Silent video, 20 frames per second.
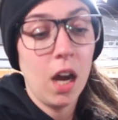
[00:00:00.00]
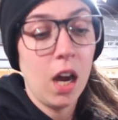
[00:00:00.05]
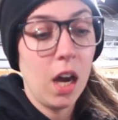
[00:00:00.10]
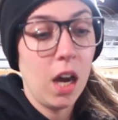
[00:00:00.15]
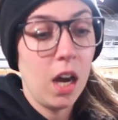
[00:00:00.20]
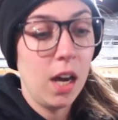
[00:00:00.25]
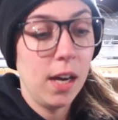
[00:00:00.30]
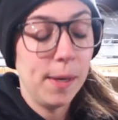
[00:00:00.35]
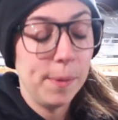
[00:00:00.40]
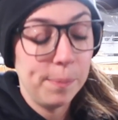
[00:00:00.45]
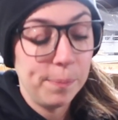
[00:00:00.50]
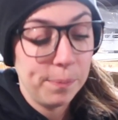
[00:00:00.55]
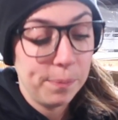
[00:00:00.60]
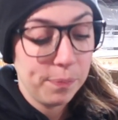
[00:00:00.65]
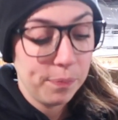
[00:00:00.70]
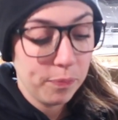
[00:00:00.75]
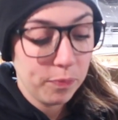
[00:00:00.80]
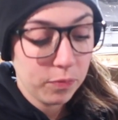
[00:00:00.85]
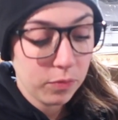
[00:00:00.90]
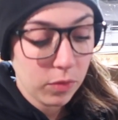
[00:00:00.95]

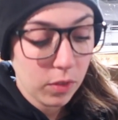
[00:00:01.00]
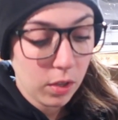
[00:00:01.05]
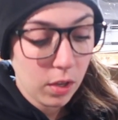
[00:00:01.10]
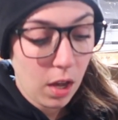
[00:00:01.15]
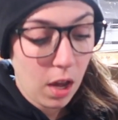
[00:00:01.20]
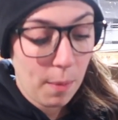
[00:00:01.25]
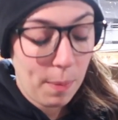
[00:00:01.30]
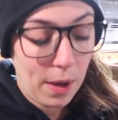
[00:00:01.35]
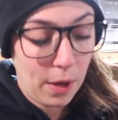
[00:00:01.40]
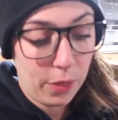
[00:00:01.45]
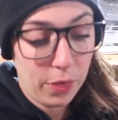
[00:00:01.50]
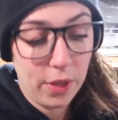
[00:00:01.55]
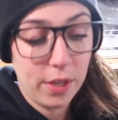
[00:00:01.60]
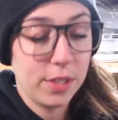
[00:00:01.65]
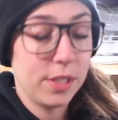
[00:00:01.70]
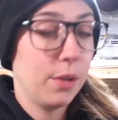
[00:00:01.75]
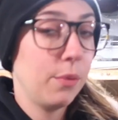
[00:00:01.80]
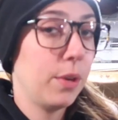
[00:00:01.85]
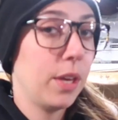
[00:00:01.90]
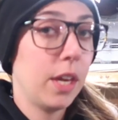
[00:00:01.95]
about
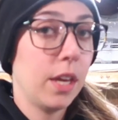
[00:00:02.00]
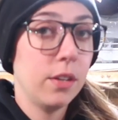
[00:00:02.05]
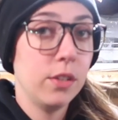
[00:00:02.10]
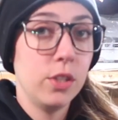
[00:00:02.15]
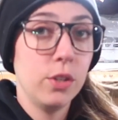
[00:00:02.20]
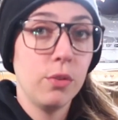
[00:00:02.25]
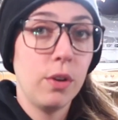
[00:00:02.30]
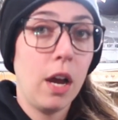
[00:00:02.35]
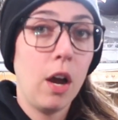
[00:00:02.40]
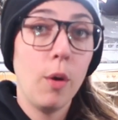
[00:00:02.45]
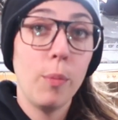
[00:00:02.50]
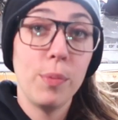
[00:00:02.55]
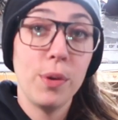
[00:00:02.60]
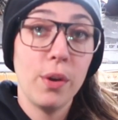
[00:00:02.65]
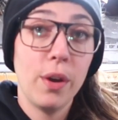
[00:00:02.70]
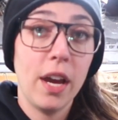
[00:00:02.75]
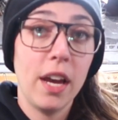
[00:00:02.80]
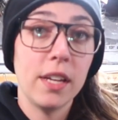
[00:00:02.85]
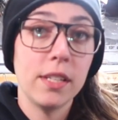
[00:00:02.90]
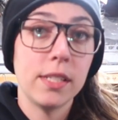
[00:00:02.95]
things that we can do to help
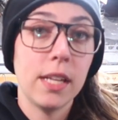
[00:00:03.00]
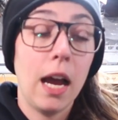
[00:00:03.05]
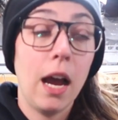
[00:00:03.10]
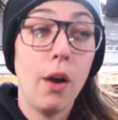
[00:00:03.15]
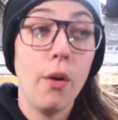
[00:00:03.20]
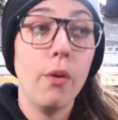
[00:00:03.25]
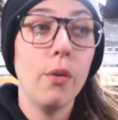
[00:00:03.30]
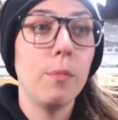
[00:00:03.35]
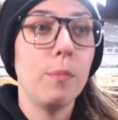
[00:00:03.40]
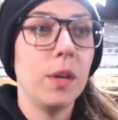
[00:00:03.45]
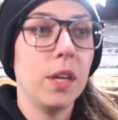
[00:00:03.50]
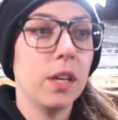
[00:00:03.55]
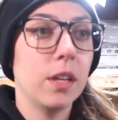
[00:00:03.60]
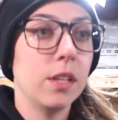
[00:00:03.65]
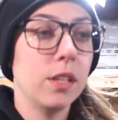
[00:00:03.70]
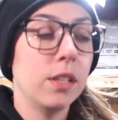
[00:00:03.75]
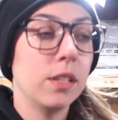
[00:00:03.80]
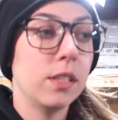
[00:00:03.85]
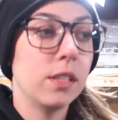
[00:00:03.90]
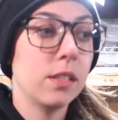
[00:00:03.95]
you guys out,
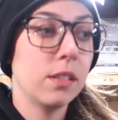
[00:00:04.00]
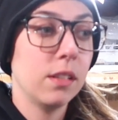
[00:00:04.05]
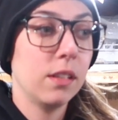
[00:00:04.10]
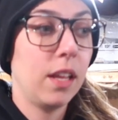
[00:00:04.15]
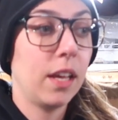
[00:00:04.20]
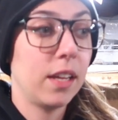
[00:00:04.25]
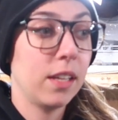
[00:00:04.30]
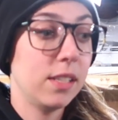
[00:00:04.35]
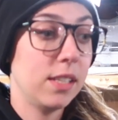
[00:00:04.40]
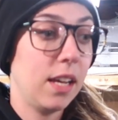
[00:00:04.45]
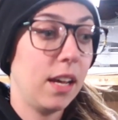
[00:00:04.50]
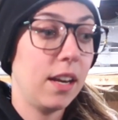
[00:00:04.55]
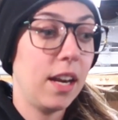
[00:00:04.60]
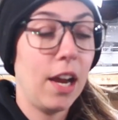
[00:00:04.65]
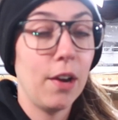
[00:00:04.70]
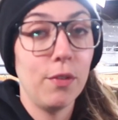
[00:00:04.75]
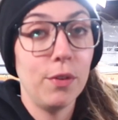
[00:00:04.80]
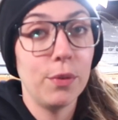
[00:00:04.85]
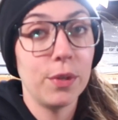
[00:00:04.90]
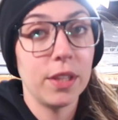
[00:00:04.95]
because like I said,
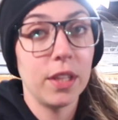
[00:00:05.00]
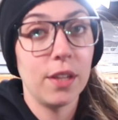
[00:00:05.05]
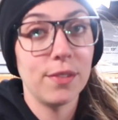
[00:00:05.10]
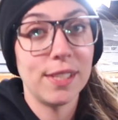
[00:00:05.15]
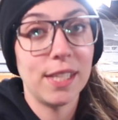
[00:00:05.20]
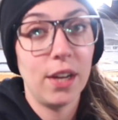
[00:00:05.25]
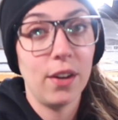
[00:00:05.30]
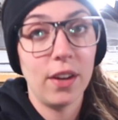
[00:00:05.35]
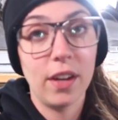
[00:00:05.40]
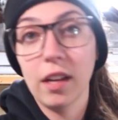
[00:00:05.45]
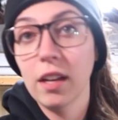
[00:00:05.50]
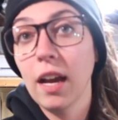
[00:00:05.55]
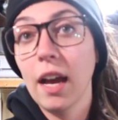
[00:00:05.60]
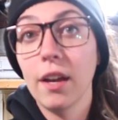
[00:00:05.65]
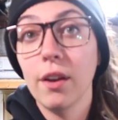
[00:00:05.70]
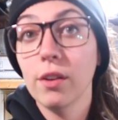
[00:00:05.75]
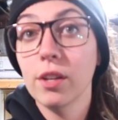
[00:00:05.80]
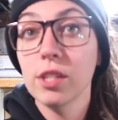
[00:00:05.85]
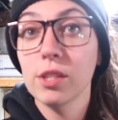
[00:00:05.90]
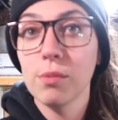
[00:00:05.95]
everyone loves hearing a
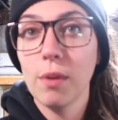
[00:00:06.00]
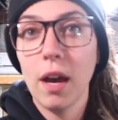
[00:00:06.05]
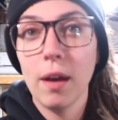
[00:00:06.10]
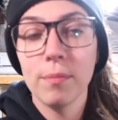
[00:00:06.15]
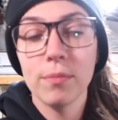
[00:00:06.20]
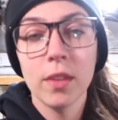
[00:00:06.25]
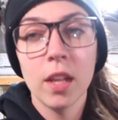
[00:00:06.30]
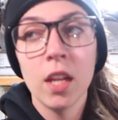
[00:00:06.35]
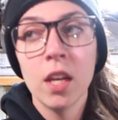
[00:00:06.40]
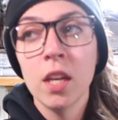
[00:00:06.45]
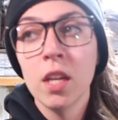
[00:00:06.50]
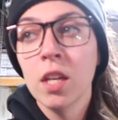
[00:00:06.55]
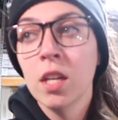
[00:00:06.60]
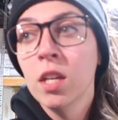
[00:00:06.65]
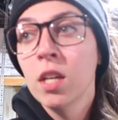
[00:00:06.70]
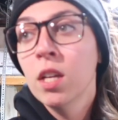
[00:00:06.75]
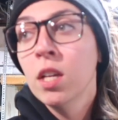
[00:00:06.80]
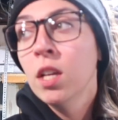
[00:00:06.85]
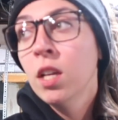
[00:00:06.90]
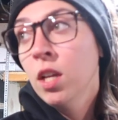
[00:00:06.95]
coyote swap.
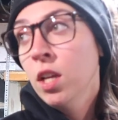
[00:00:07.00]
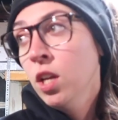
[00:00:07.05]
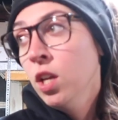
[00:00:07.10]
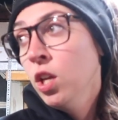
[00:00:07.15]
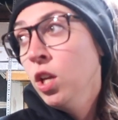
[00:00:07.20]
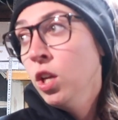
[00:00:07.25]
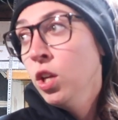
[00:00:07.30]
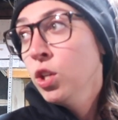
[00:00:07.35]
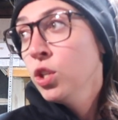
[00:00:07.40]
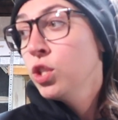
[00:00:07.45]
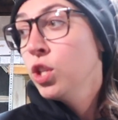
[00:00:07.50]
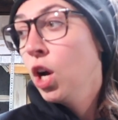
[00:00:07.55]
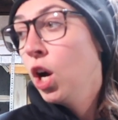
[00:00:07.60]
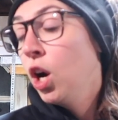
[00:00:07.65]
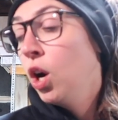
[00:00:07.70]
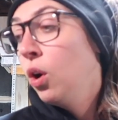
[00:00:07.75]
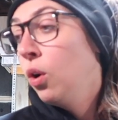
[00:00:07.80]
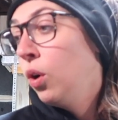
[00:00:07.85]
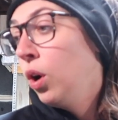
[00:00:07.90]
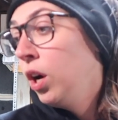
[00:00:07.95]

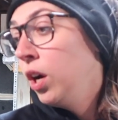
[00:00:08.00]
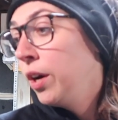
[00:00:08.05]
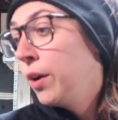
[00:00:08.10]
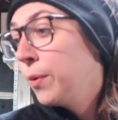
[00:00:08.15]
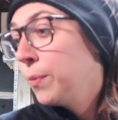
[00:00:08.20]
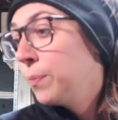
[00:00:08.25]
So